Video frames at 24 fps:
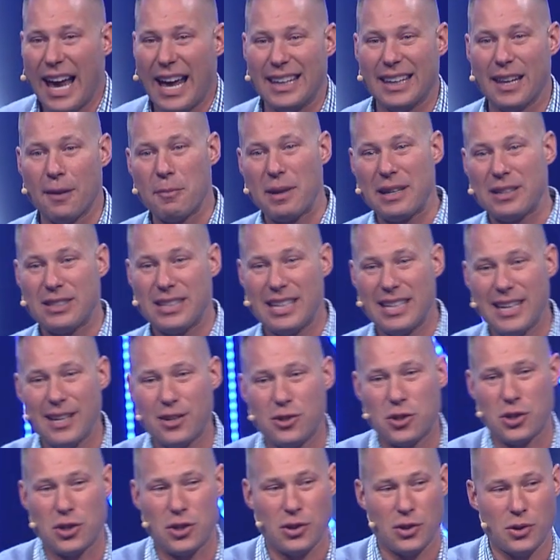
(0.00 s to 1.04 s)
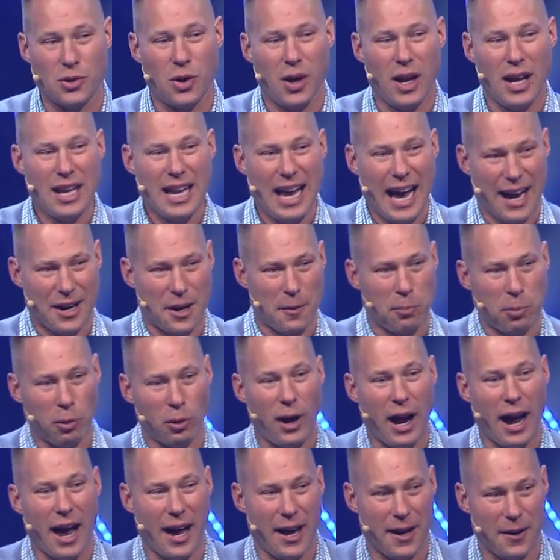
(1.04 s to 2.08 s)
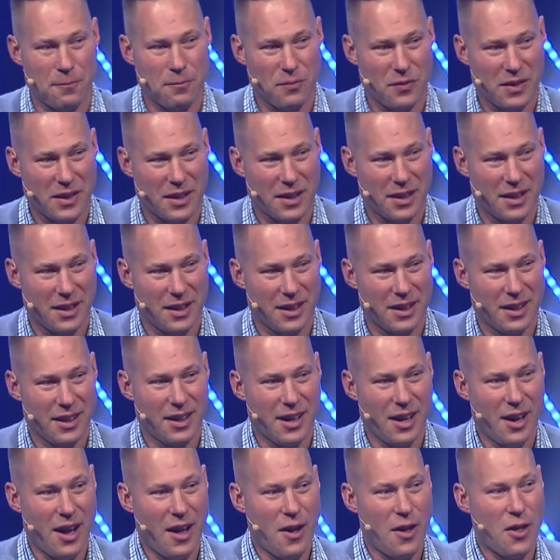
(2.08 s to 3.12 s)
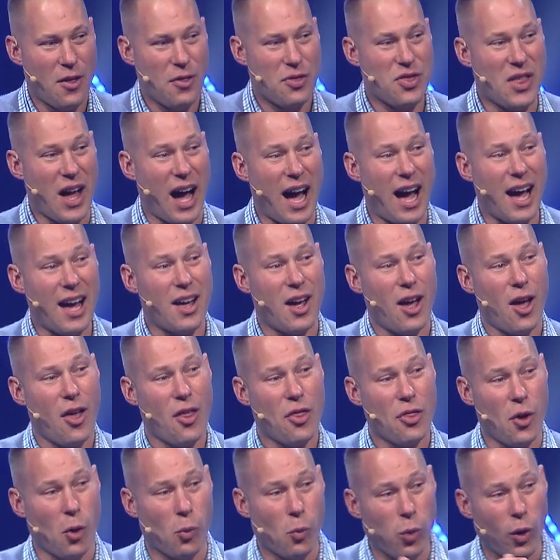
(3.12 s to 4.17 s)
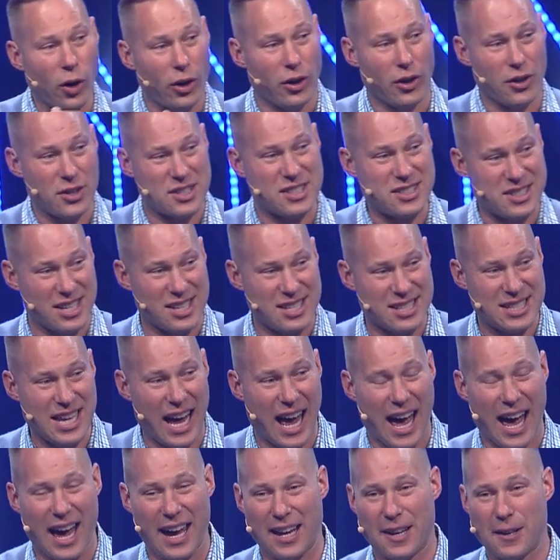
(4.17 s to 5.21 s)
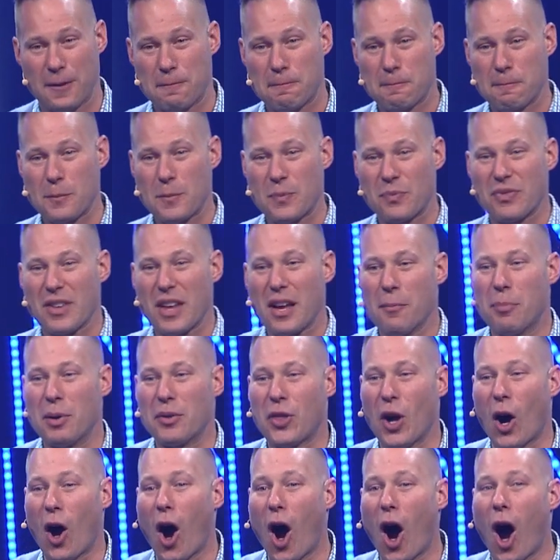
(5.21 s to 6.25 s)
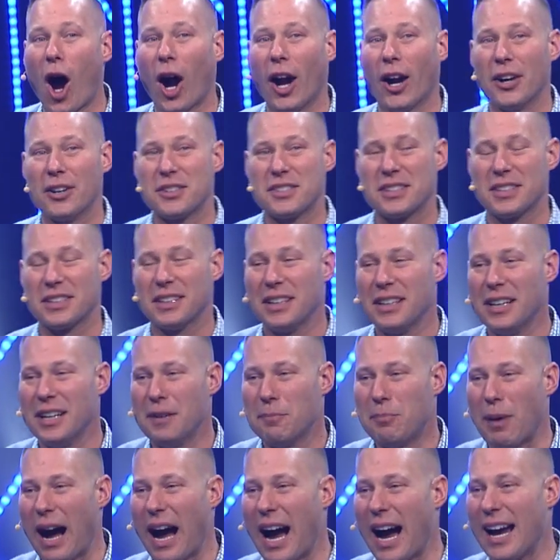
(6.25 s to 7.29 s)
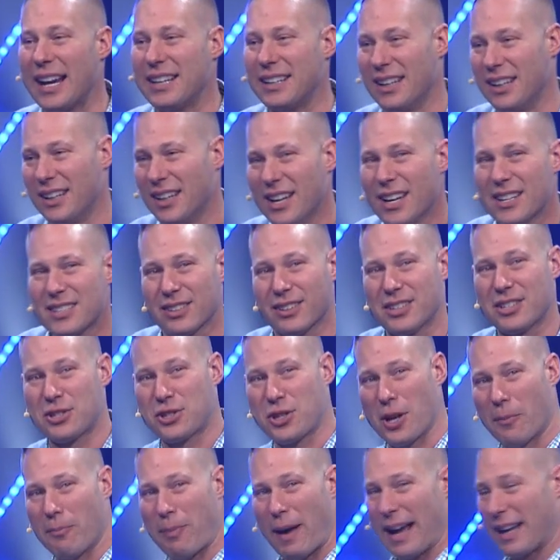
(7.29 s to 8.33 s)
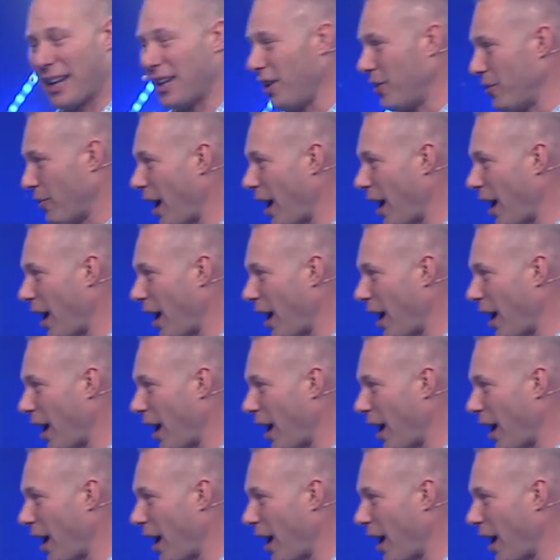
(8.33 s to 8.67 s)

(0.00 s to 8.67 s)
and let me teach you how to pray. Not the words to say, but the heart behind it. So let's jump back in,